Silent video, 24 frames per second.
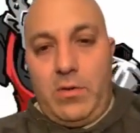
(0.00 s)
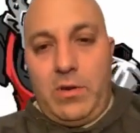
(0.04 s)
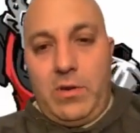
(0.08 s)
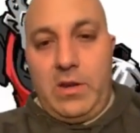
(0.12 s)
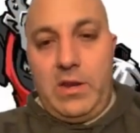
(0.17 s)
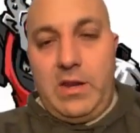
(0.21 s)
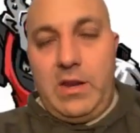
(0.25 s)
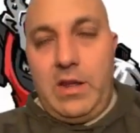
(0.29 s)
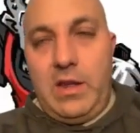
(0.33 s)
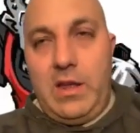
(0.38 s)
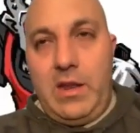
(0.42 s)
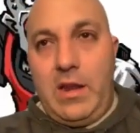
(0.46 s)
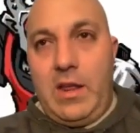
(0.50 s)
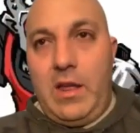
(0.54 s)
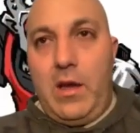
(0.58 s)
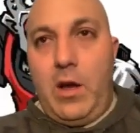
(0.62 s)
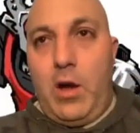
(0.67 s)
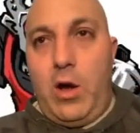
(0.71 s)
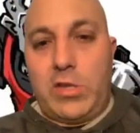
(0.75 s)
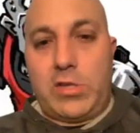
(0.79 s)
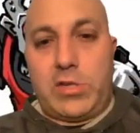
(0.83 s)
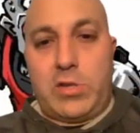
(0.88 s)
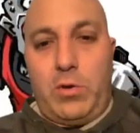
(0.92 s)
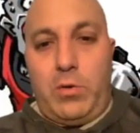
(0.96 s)
and
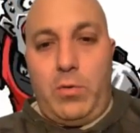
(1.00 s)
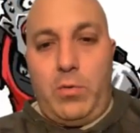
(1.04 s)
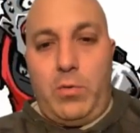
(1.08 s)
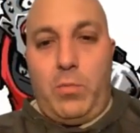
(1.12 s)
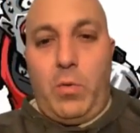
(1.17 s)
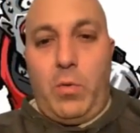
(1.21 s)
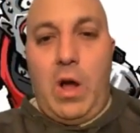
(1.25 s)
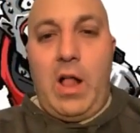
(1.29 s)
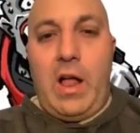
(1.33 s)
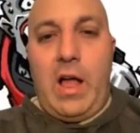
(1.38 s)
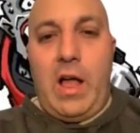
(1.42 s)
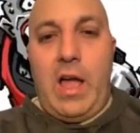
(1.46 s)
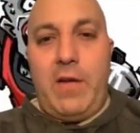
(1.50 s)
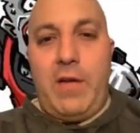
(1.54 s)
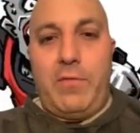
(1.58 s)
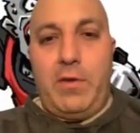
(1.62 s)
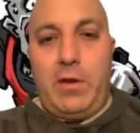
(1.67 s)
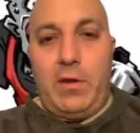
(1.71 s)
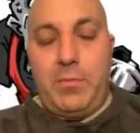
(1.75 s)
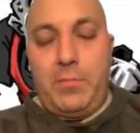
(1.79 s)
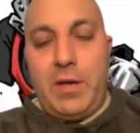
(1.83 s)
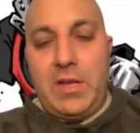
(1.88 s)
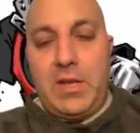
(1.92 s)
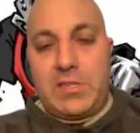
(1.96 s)
also while
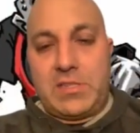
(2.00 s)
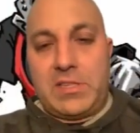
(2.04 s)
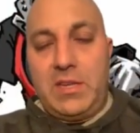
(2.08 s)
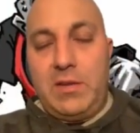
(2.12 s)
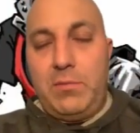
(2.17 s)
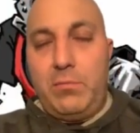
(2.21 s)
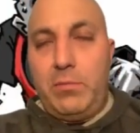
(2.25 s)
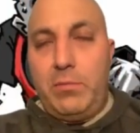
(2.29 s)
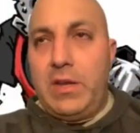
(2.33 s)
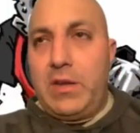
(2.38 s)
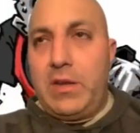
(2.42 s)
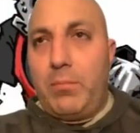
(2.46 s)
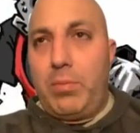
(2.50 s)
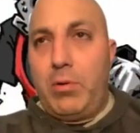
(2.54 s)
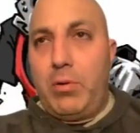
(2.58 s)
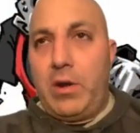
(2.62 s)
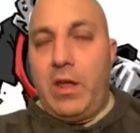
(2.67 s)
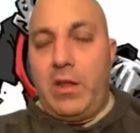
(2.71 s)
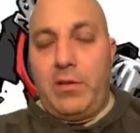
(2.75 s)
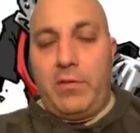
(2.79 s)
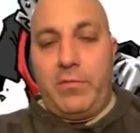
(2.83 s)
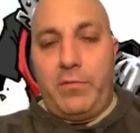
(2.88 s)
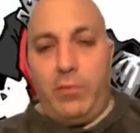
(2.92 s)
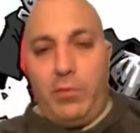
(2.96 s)
having the best team we could put
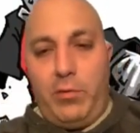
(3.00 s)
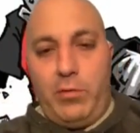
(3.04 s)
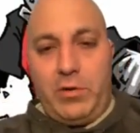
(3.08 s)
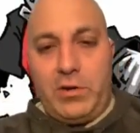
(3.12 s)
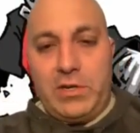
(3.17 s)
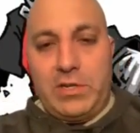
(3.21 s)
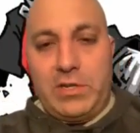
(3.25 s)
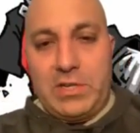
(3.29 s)
on the floor.